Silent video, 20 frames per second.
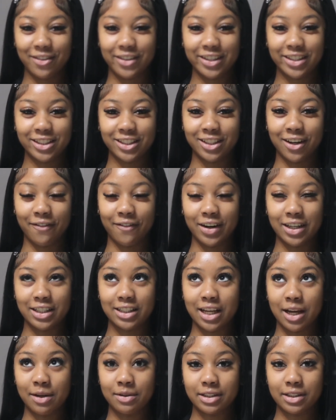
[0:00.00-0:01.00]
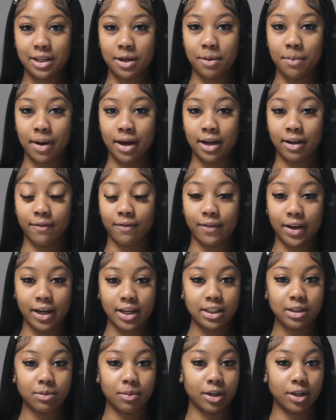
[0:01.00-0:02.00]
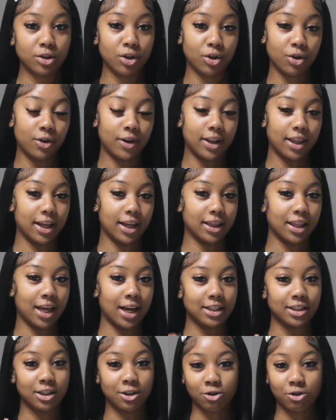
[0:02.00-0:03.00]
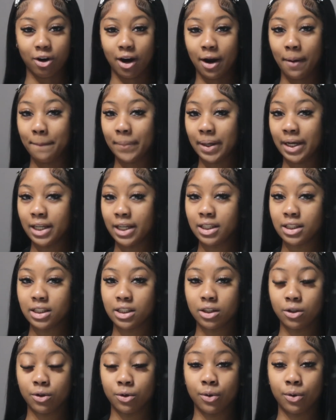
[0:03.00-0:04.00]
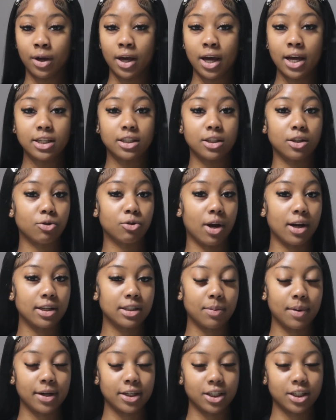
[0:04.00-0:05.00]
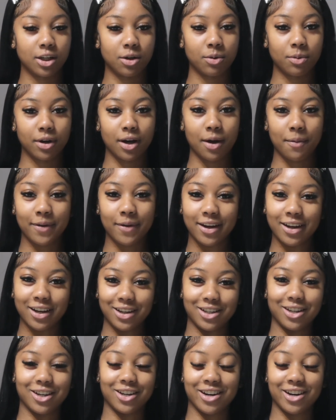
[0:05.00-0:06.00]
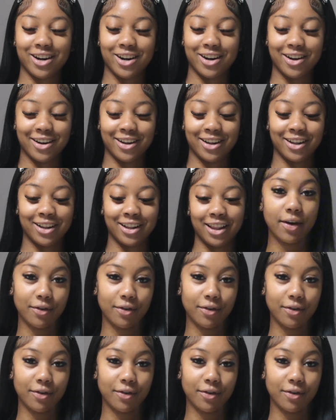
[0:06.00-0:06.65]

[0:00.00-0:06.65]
This is your first time seeing my face, make sure you click that subscribe button to subscribe to my channel, become an it girl.